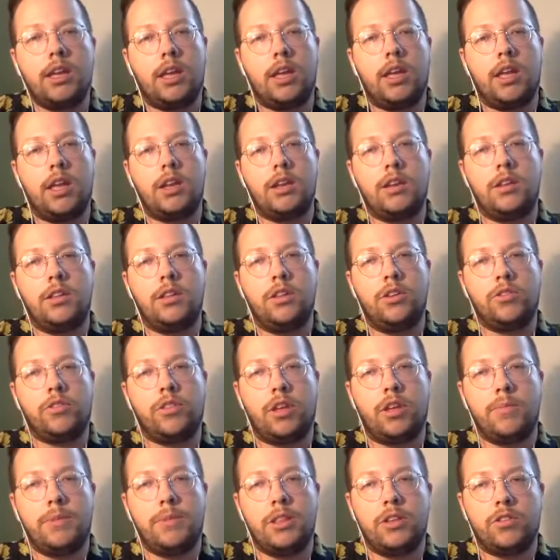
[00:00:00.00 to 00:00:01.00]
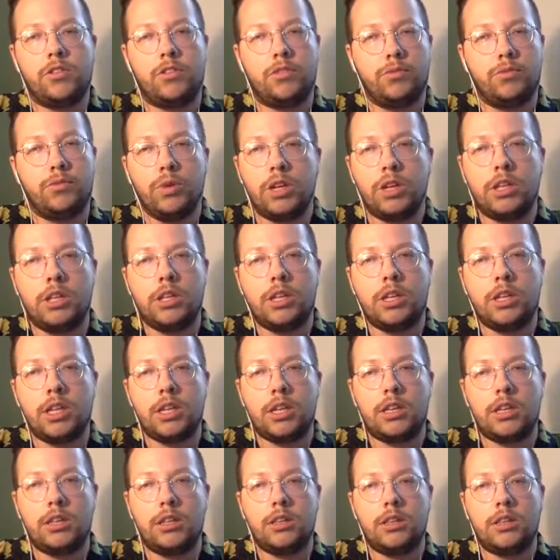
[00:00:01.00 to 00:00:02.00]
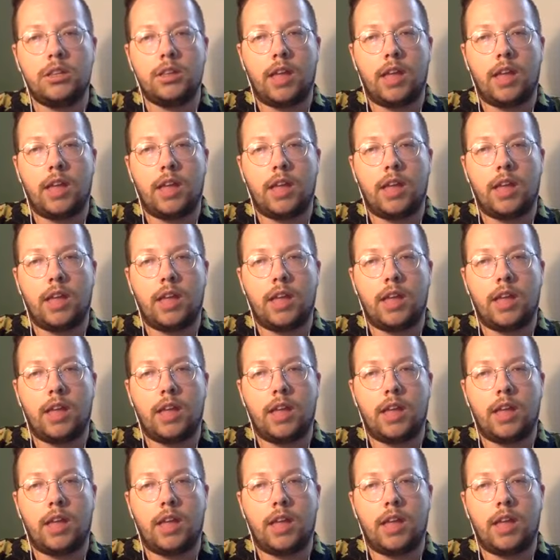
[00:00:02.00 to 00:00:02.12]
And there's, I mean, there's a really,